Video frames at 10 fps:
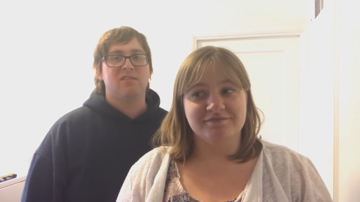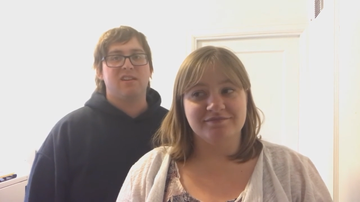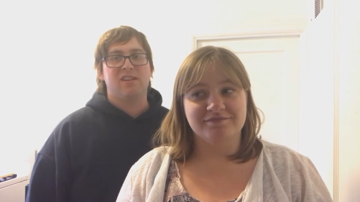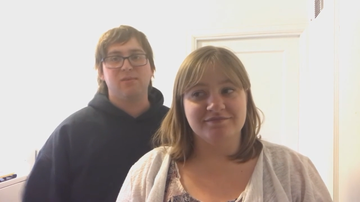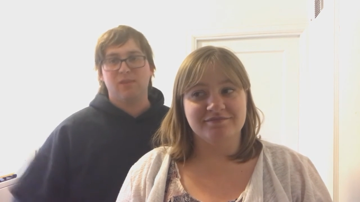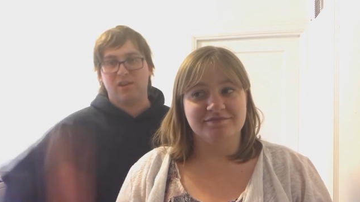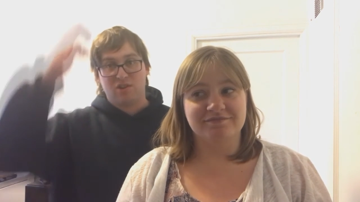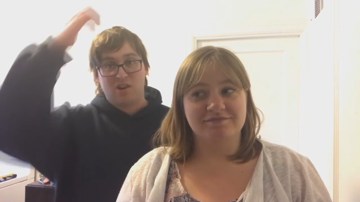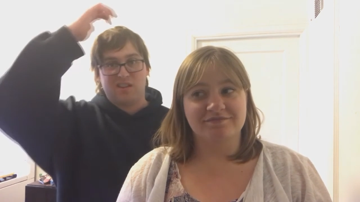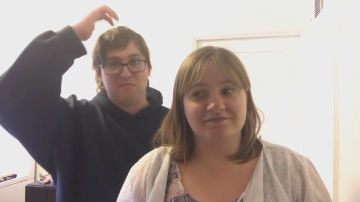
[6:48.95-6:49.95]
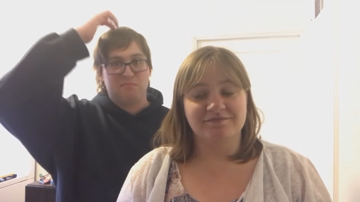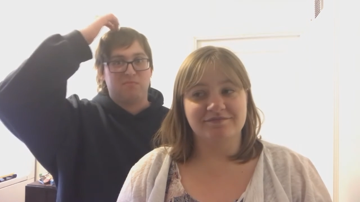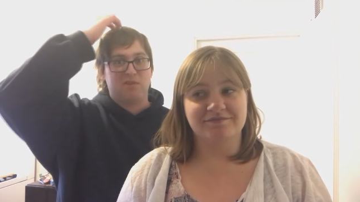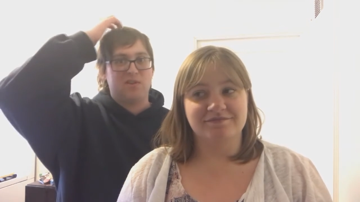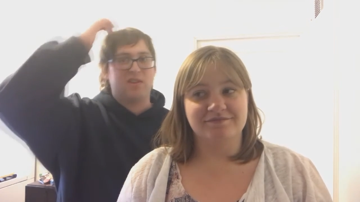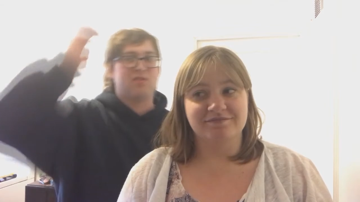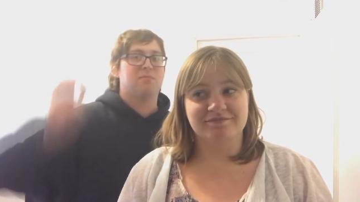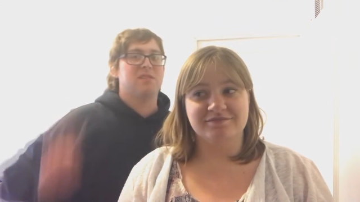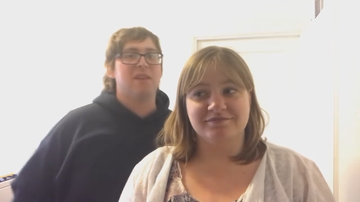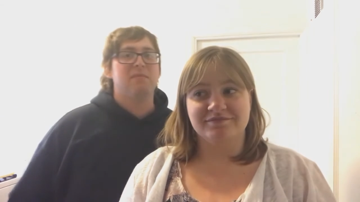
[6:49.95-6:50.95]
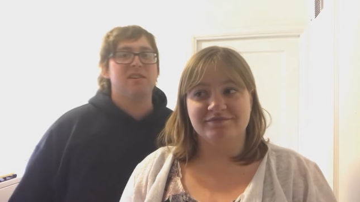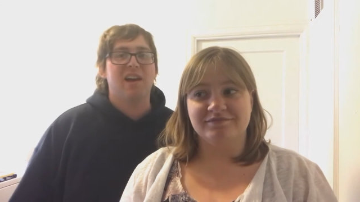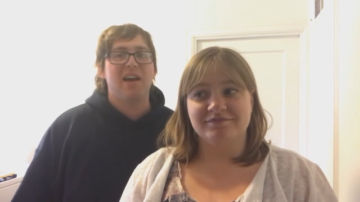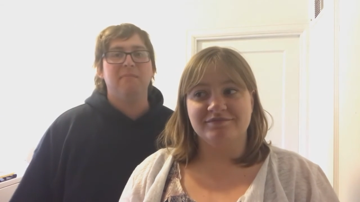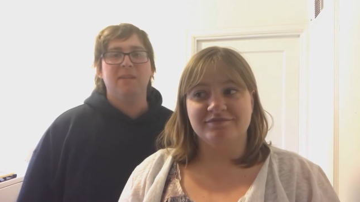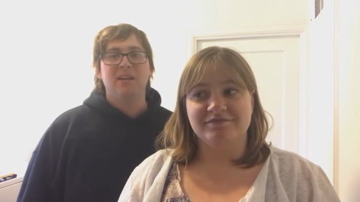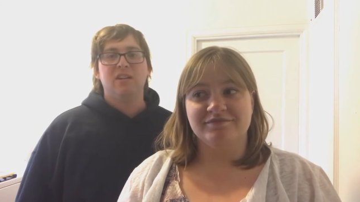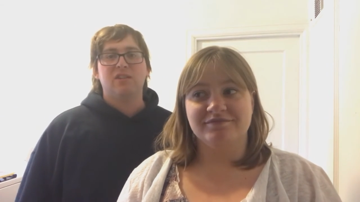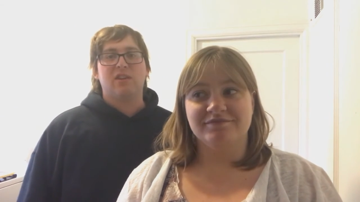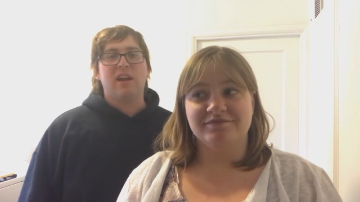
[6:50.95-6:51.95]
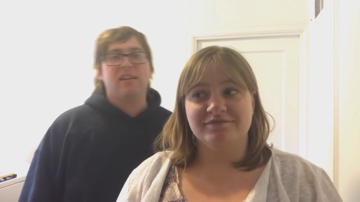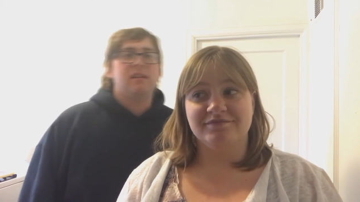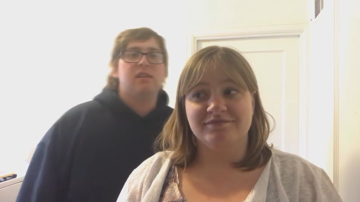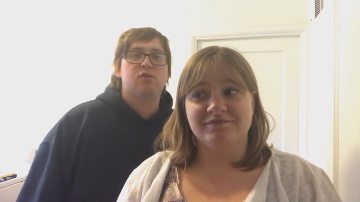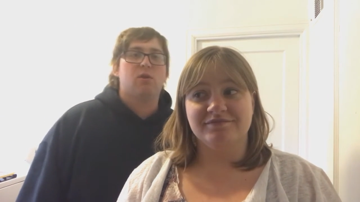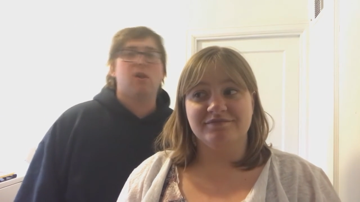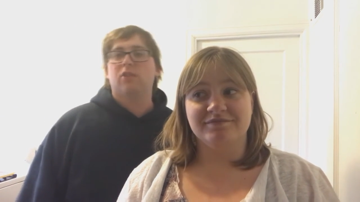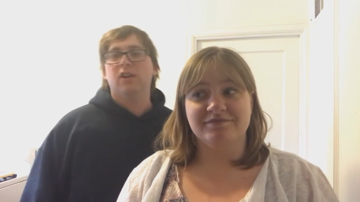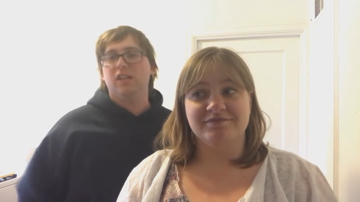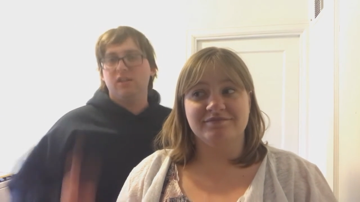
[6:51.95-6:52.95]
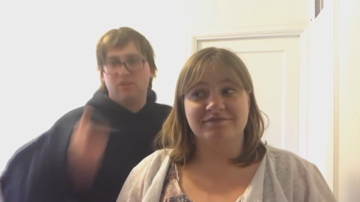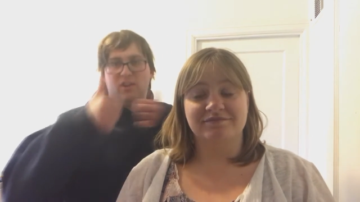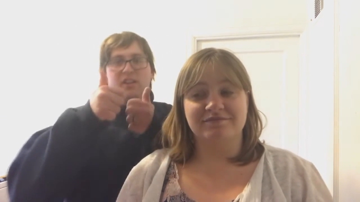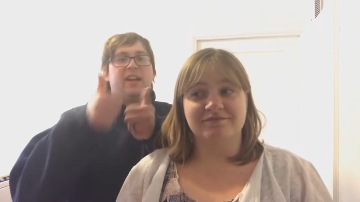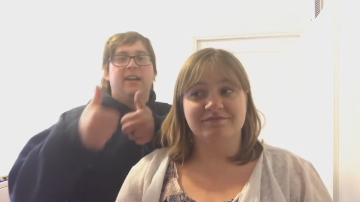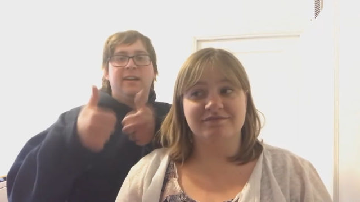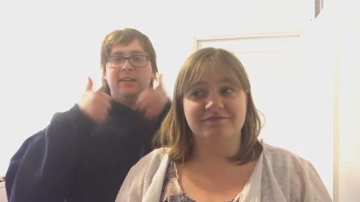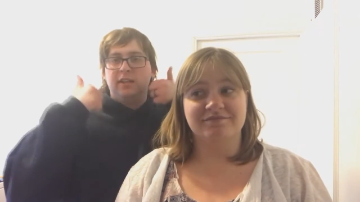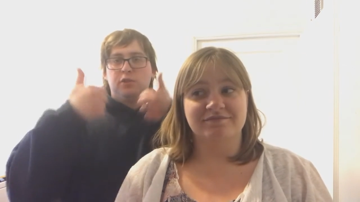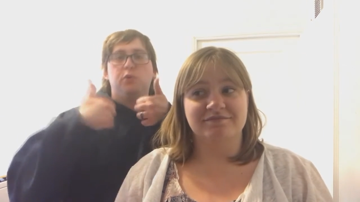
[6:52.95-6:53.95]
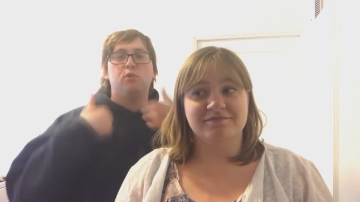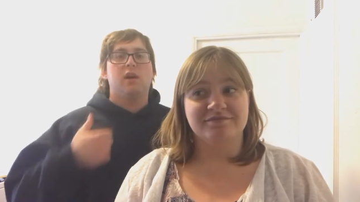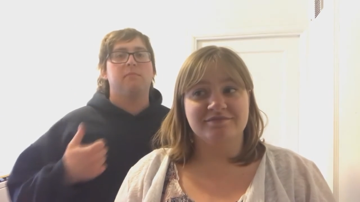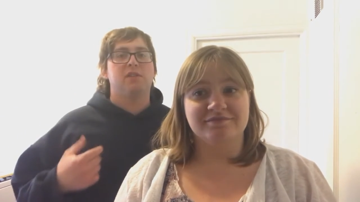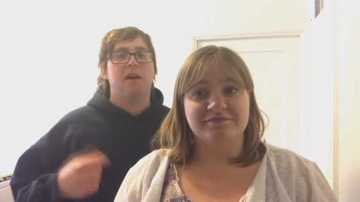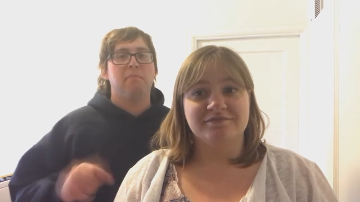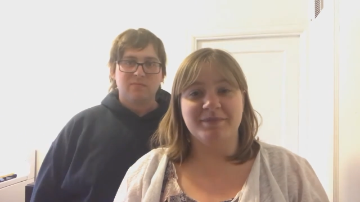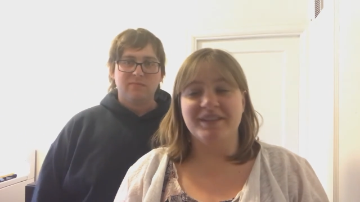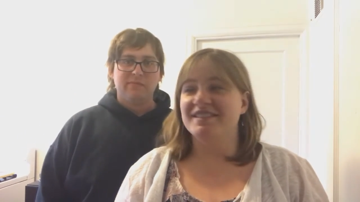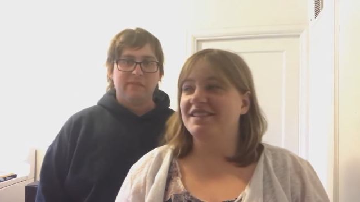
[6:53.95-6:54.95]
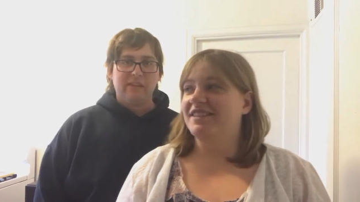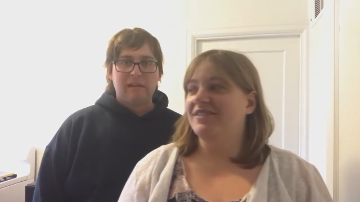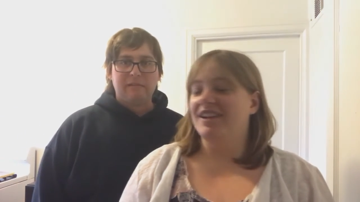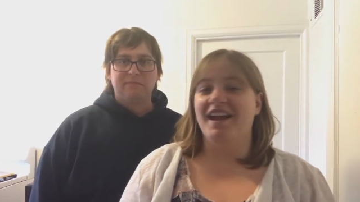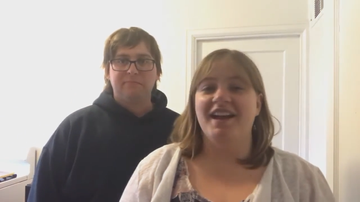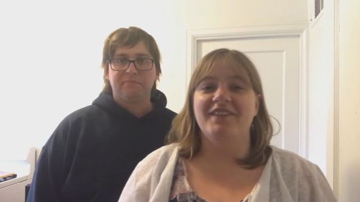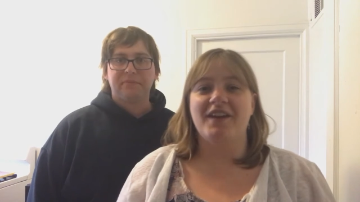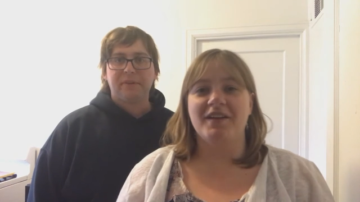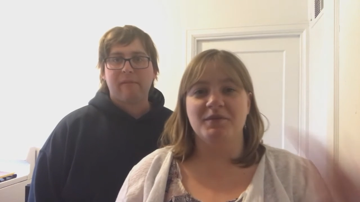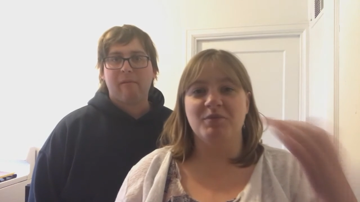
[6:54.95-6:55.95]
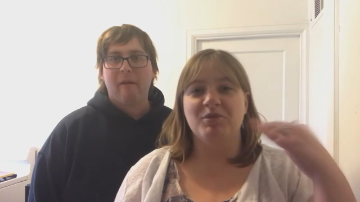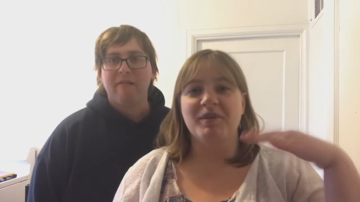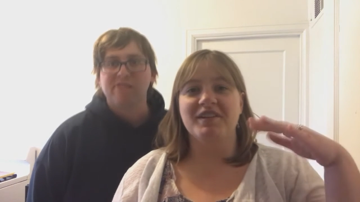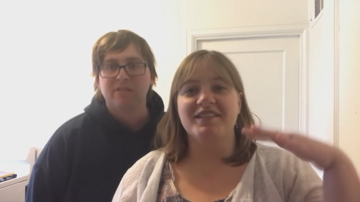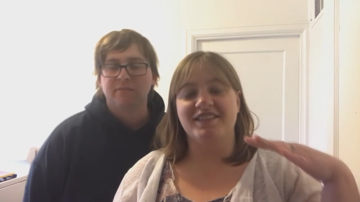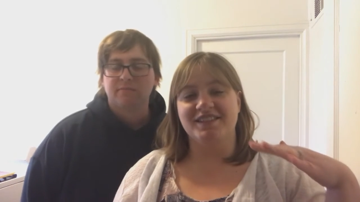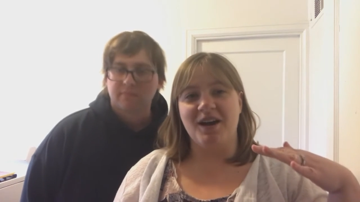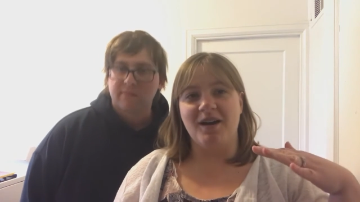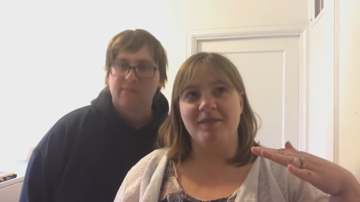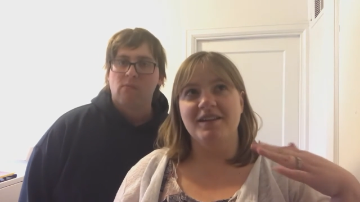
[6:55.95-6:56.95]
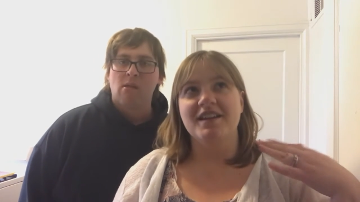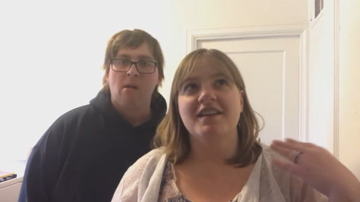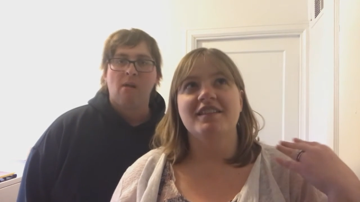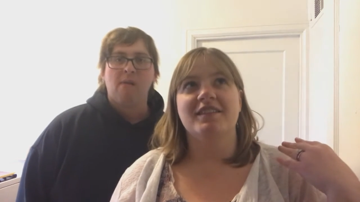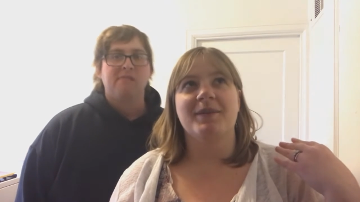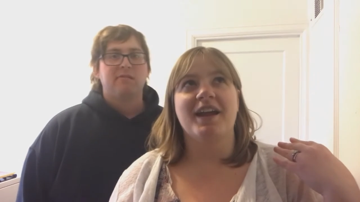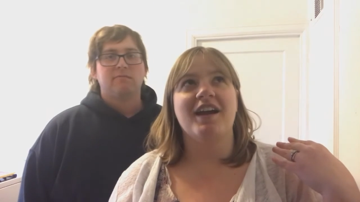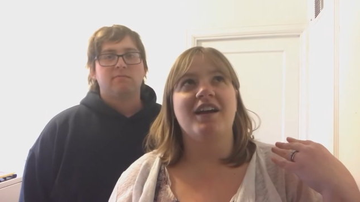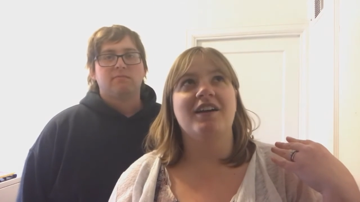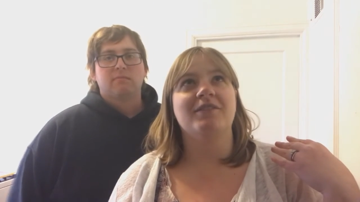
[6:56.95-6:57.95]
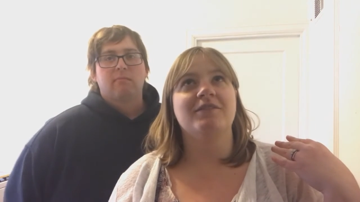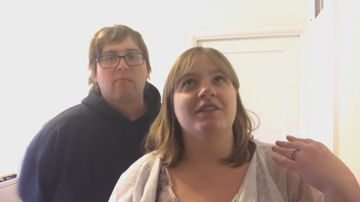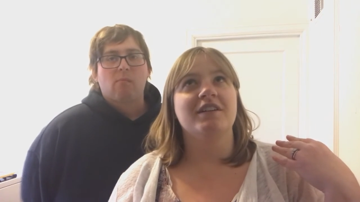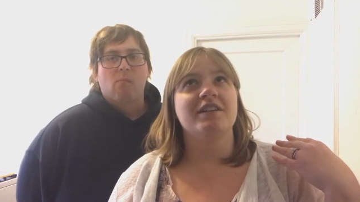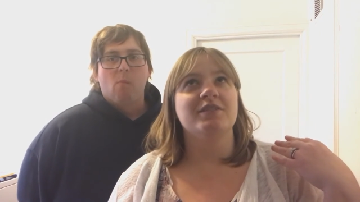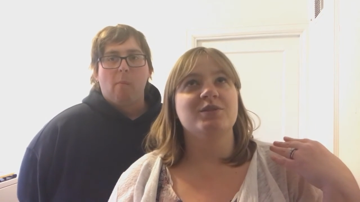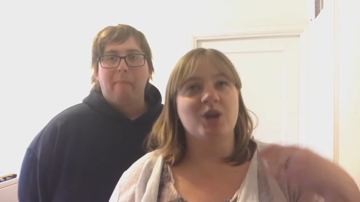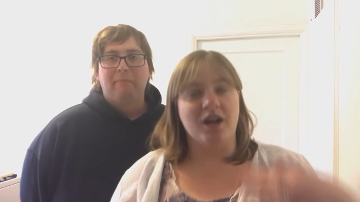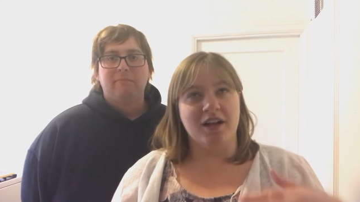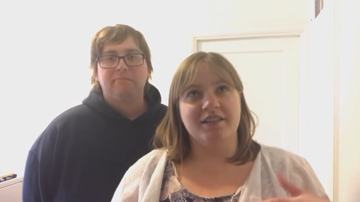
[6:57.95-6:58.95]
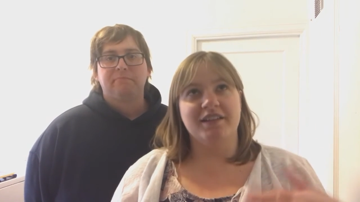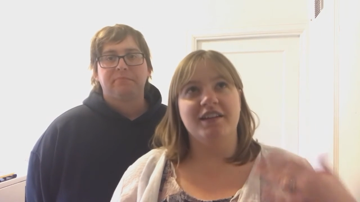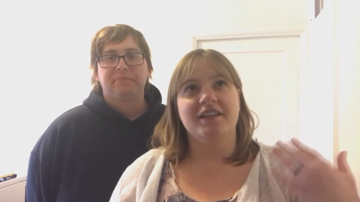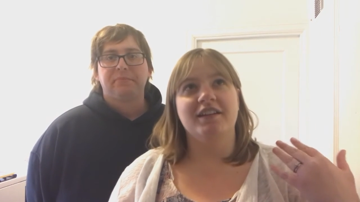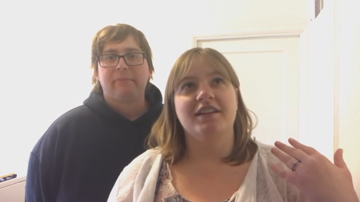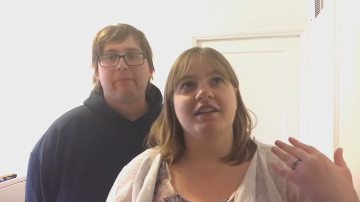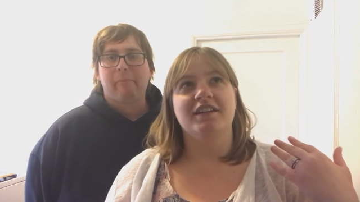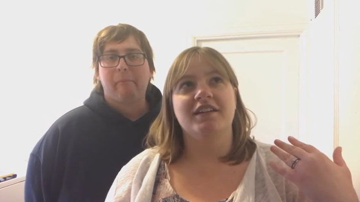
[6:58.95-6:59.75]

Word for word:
Speaker 1: donut. I do like chocolate donuts from time to time. So yeah, these are all good. These are all like two thumbs up.
Speaker 2: Mine's different. I have the blueberries at the top. Then we have chocolate,